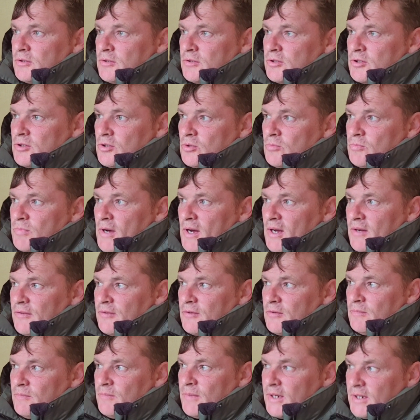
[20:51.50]
So it's a goodbye
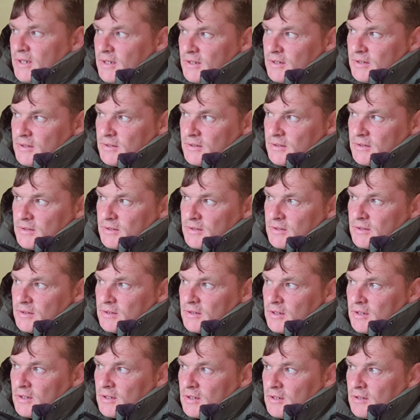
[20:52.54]
from me
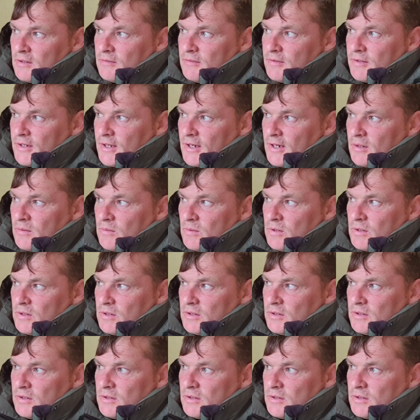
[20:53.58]
for now,